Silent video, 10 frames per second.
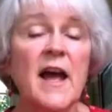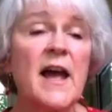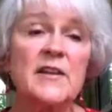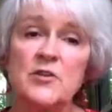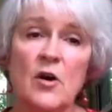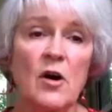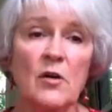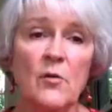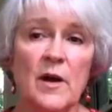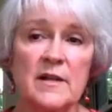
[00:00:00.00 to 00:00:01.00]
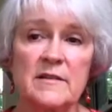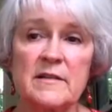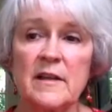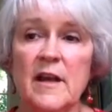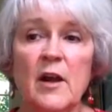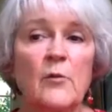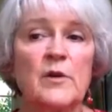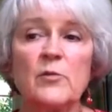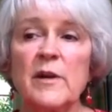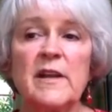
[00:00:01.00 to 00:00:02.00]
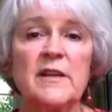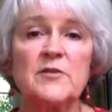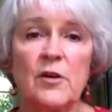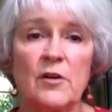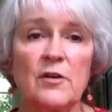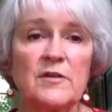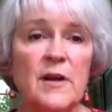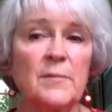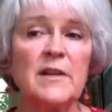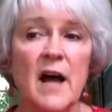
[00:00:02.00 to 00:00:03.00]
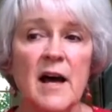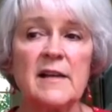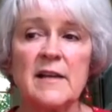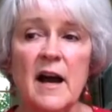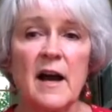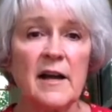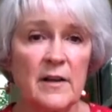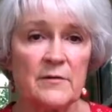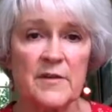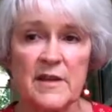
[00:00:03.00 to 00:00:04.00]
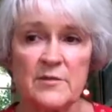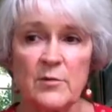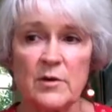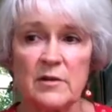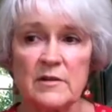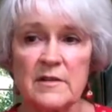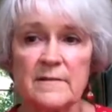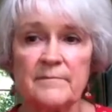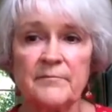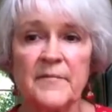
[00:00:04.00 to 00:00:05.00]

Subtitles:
and dark ones when we turned a blind eye on these words.